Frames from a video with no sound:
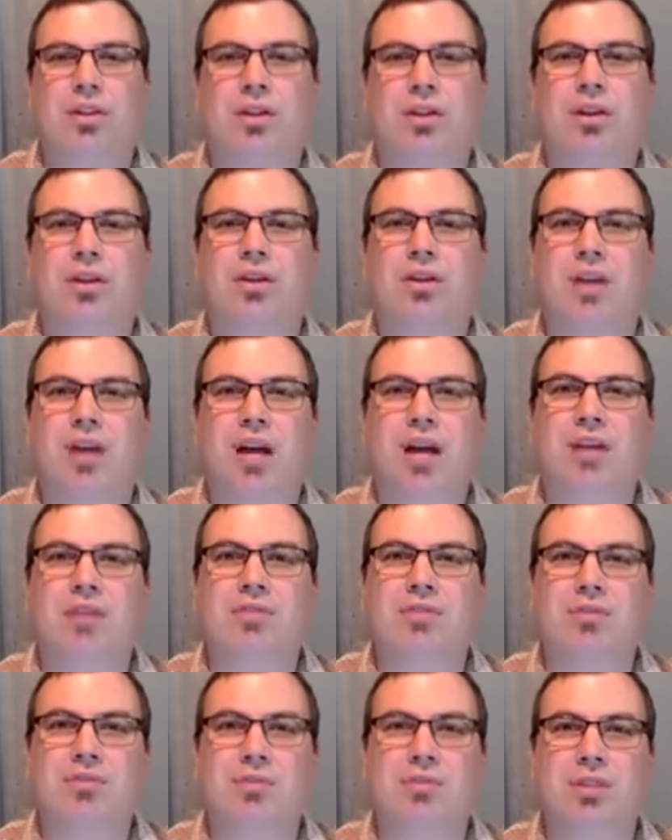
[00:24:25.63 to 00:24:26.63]
their
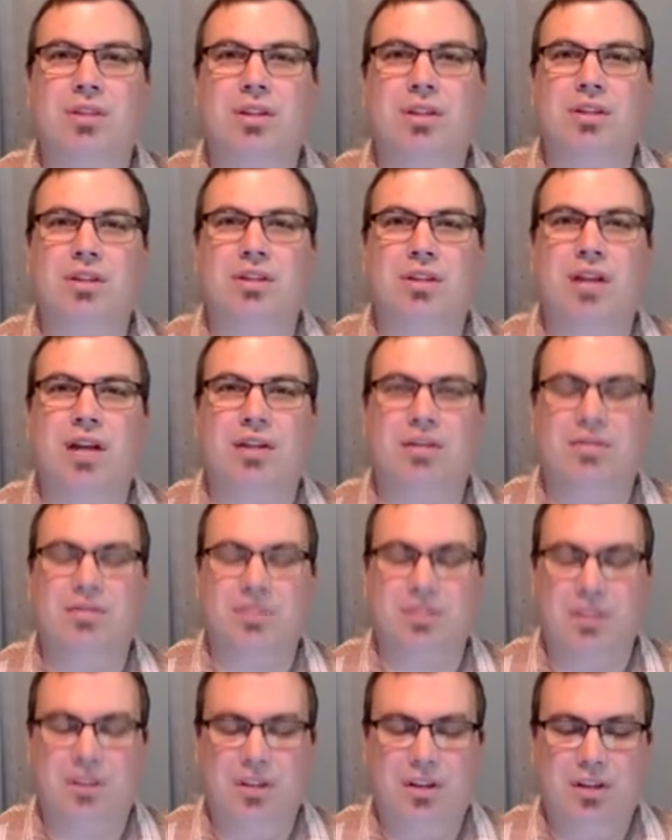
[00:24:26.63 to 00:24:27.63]
lives and within the
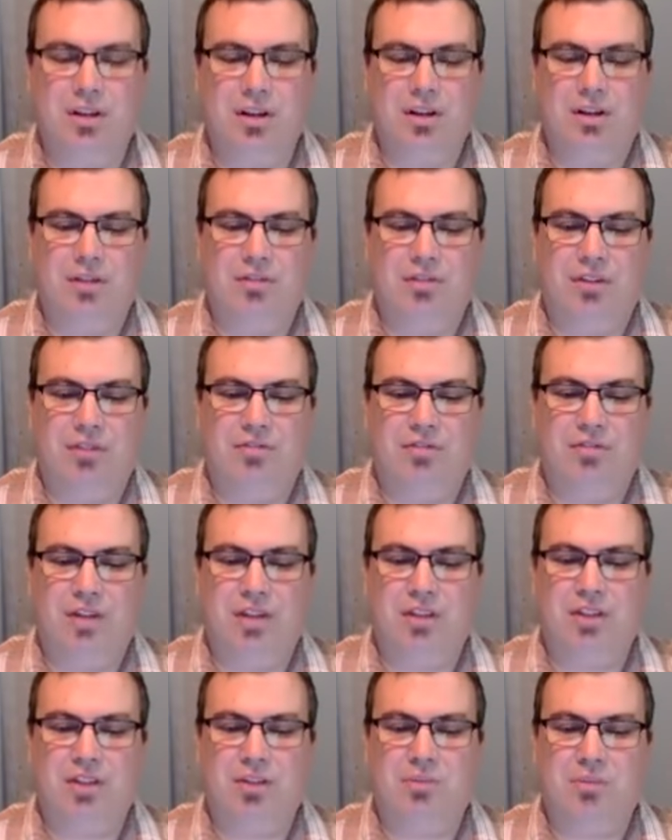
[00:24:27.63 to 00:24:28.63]
lives of their
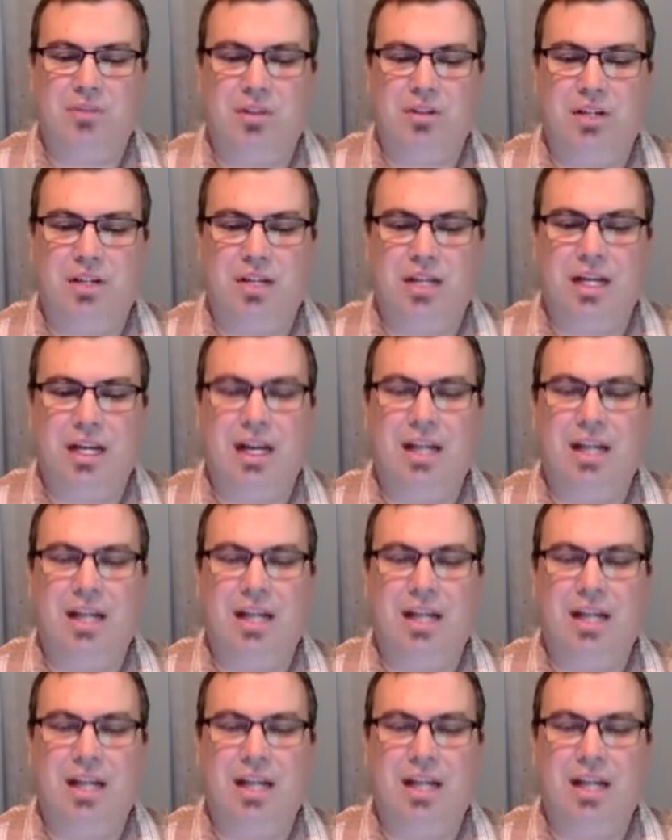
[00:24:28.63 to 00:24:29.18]
faith community.